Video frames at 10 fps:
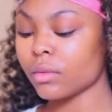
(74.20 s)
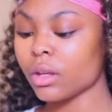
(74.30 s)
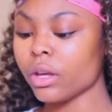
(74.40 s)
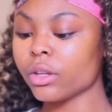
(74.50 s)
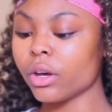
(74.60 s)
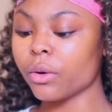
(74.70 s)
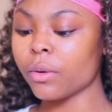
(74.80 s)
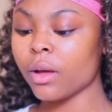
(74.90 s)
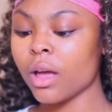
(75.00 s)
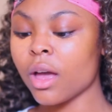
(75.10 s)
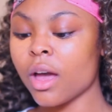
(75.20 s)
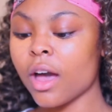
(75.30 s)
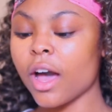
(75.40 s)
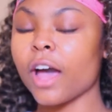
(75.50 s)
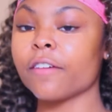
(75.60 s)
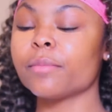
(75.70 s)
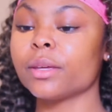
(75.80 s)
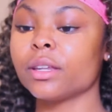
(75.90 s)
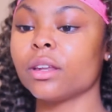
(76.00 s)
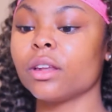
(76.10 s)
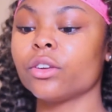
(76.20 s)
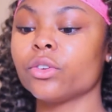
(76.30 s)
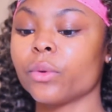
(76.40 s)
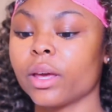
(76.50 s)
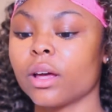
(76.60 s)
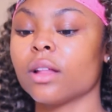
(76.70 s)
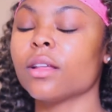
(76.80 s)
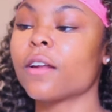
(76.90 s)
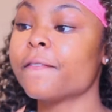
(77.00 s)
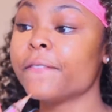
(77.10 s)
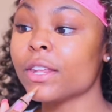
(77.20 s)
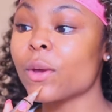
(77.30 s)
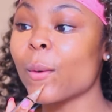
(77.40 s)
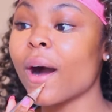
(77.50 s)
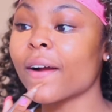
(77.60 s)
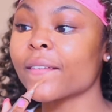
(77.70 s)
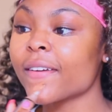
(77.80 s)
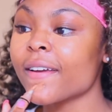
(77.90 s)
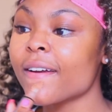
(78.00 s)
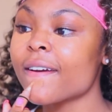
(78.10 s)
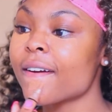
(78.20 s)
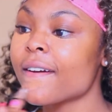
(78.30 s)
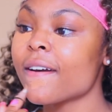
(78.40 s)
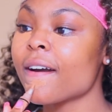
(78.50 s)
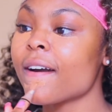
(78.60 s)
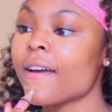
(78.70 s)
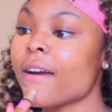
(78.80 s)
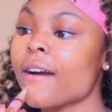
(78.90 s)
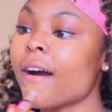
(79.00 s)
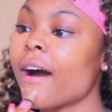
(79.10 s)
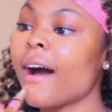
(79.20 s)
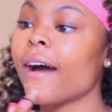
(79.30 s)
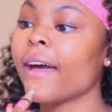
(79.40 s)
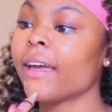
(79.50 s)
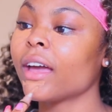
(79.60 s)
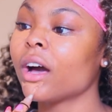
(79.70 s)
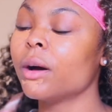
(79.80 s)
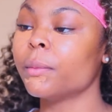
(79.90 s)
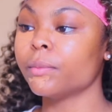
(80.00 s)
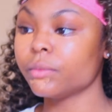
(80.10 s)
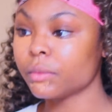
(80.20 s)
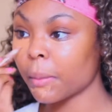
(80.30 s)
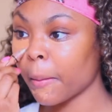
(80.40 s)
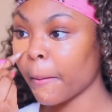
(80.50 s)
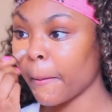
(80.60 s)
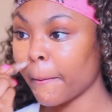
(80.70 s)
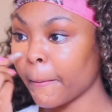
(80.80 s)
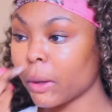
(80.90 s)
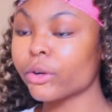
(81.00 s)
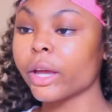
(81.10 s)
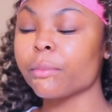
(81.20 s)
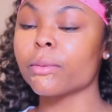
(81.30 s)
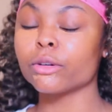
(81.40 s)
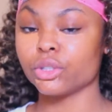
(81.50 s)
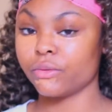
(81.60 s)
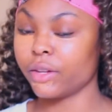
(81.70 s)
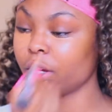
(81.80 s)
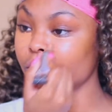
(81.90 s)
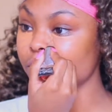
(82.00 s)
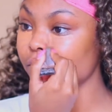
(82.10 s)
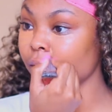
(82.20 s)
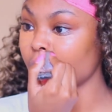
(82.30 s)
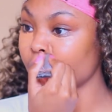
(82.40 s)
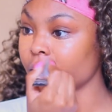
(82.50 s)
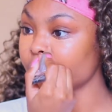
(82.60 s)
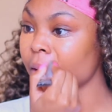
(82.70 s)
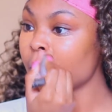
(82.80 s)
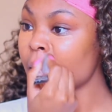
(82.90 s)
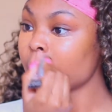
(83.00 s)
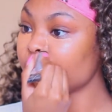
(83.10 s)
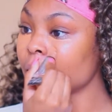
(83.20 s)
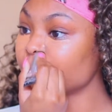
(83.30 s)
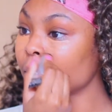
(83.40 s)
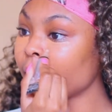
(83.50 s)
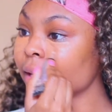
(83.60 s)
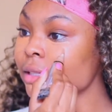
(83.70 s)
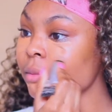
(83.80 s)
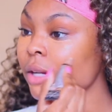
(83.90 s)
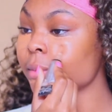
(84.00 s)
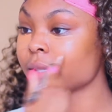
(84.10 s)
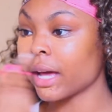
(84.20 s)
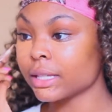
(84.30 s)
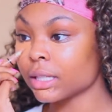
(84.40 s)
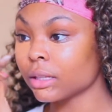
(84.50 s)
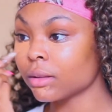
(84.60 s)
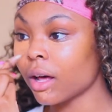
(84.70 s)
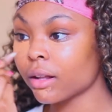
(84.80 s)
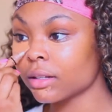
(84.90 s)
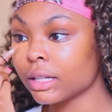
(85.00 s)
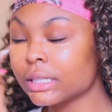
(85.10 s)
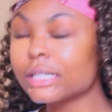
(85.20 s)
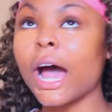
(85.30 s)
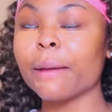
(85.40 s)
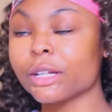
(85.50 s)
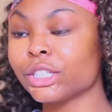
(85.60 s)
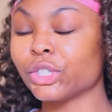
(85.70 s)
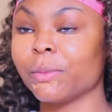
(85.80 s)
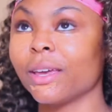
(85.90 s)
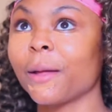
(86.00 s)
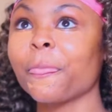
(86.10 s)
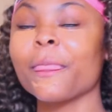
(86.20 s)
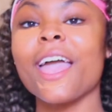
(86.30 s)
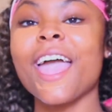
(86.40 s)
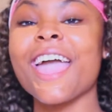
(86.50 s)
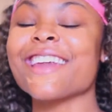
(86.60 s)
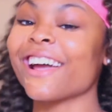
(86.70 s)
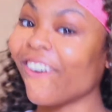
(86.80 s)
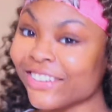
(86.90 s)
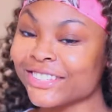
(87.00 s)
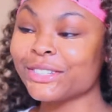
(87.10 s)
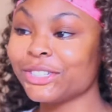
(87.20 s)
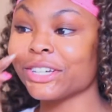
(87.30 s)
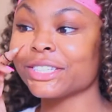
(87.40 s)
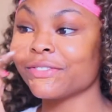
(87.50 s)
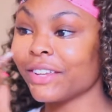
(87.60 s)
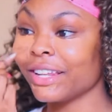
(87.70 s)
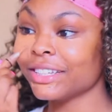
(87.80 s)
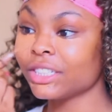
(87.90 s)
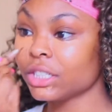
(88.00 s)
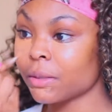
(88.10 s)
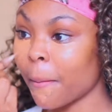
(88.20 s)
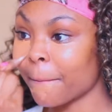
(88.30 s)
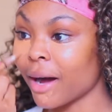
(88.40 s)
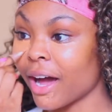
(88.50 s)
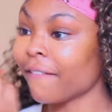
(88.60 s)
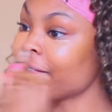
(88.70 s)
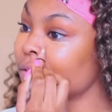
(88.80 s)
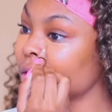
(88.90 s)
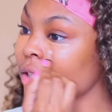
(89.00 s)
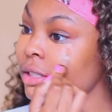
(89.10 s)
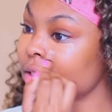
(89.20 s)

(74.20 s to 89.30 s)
you know, I've been doing a lot of videography. I create promotional videos for other people, and sometimes that is a lot time consuming. And I also just finished my first